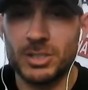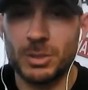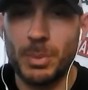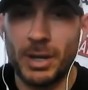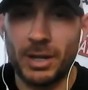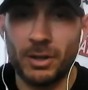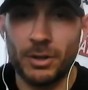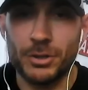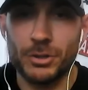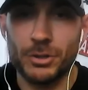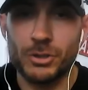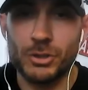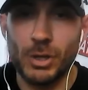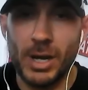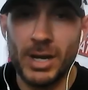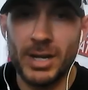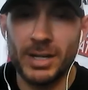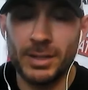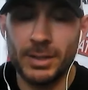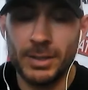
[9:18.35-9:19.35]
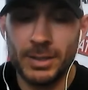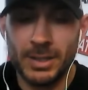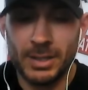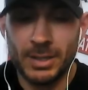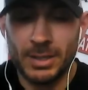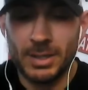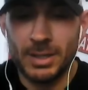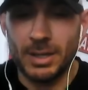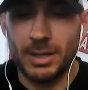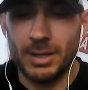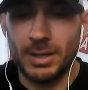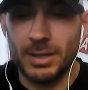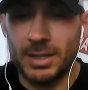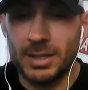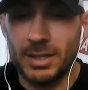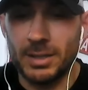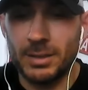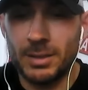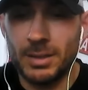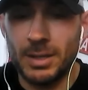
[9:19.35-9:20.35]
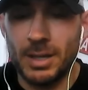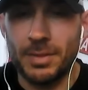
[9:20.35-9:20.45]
depending on your trade in.